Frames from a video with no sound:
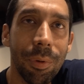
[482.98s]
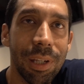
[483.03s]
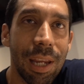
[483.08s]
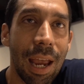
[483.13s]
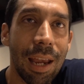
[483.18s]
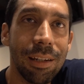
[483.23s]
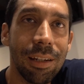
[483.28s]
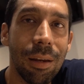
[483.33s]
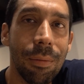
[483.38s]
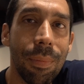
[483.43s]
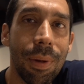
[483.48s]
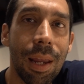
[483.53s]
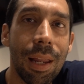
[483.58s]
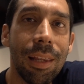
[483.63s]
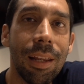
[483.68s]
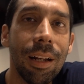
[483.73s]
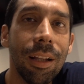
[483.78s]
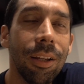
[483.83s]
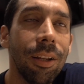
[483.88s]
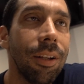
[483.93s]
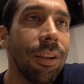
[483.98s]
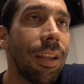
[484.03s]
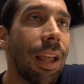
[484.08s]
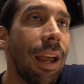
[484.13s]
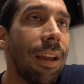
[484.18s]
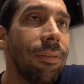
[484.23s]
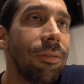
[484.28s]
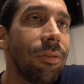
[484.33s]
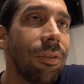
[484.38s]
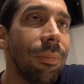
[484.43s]
was asking me. I did a little
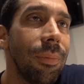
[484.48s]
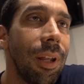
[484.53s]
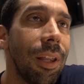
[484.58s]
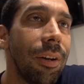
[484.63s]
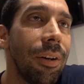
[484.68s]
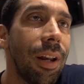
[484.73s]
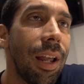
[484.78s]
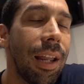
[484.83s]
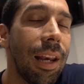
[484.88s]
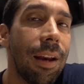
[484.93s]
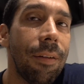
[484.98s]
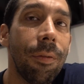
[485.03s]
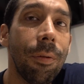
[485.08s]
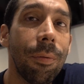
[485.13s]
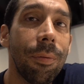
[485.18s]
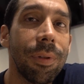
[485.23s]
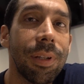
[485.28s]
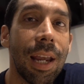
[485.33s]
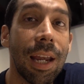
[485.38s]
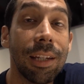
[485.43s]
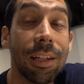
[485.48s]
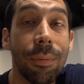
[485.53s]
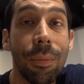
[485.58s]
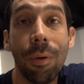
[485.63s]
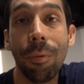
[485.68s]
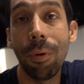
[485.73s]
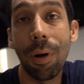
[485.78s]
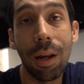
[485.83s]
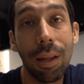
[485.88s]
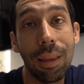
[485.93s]
live stream the other night, and everyone was asking me
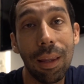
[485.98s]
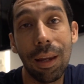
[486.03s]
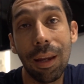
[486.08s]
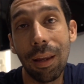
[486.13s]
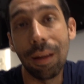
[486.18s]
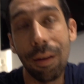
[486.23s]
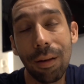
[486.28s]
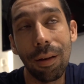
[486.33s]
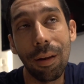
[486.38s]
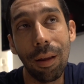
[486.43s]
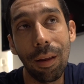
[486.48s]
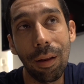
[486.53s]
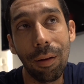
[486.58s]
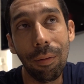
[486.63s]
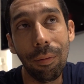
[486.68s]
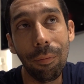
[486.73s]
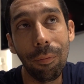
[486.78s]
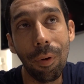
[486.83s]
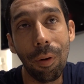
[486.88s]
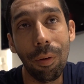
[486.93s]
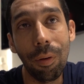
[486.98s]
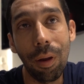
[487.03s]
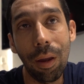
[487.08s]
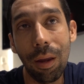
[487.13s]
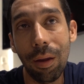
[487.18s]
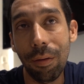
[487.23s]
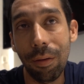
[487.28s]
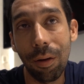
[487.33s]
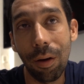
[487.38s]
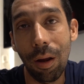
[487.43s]
what I think and what
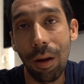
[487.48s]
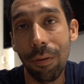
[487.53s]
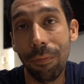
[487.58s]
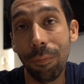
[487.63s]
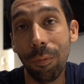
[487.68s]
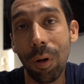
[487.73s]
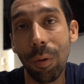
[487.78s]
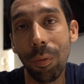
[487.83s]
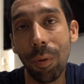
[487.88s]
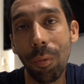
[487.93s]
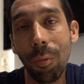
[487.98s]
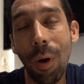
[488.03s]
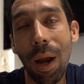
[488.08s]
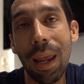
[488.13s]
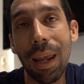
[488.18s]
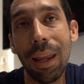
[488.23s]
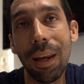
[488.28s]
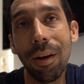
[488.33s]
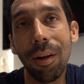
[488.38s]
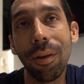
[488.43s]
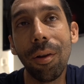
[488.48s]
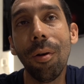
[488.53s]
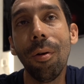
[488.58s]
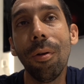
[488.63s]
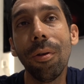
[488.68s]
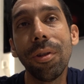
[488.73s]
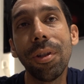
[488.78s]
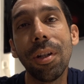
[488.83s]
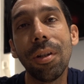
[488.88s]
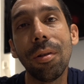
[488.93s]
if we would weigh in on the
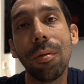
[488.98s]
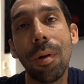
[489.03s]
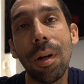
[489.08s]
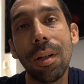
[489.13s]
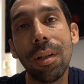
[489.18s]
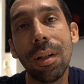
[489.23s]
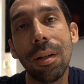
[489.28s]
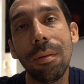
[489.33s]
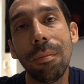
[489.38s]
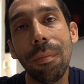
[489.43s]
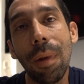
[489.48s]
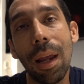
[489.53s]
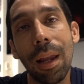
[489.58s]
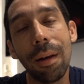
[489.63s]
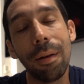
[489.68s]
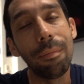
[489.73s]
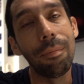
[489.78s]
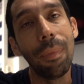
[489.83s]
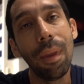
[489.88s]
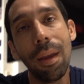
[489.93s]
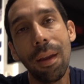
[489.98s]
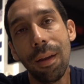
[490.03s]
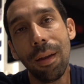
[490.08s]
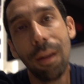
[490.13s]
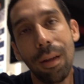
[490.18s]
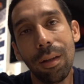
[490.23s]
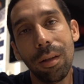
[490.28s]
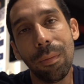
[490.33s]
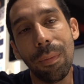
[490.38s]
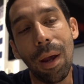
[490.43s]
whole situation. And
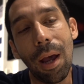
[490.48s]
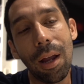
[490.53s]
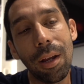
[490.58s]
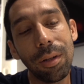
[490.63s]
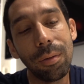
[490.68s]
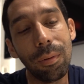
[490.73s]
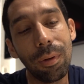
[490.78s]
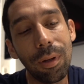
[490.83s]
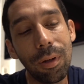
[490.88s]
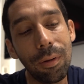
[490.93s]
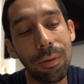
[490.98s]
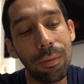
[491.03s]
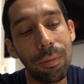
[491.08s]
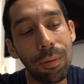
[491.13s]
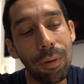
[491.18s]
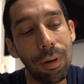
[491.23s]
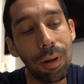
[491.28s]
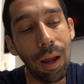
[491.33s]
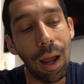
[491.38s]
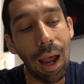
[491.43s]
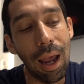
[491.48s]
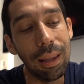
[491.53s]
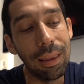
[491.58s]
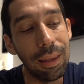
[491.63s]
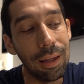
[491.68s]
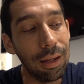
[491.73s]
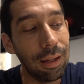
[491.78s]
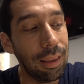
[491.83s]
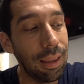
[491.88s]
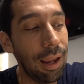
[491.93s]
to be honest with you, I
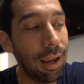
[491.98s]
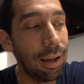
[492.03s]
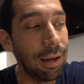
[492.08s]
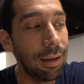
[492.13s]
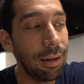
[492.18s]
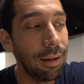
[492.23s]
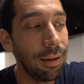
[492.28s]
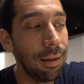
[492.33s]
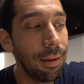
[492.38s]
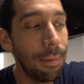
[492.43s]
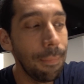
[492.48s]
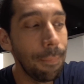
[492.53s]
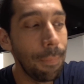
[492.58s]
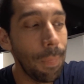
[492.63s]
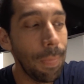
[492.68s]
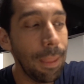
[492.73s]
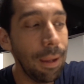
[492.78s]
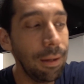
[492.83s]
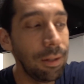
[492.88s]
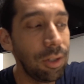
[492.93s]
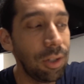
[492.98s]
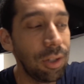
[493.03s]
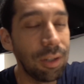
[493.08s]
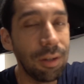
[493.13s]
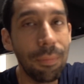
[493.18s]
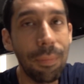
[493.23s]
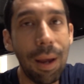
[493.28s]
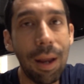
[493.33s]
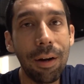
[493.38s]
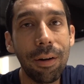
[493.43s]
think that it's just
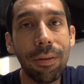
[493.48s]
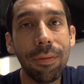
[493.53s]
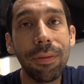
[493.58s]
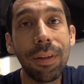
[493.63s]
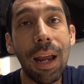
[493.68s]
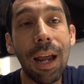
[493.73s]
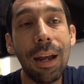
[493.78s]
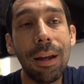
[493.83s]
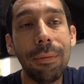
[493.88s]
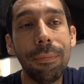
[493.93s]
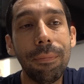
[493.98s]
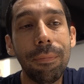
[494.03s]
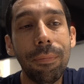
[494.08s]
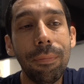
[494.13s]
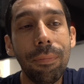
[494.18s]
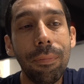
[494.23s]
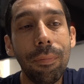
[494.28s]
a matter of time.